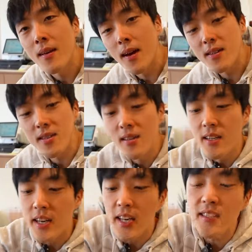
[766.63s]
Guys,
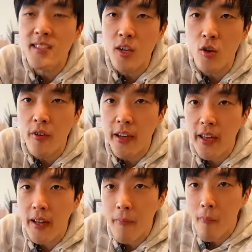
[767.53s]
it's not over
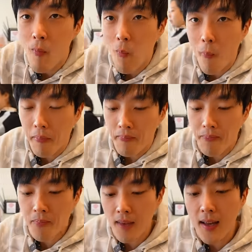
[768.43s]
yet.
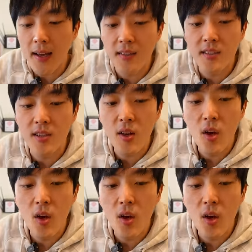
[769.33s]
I got this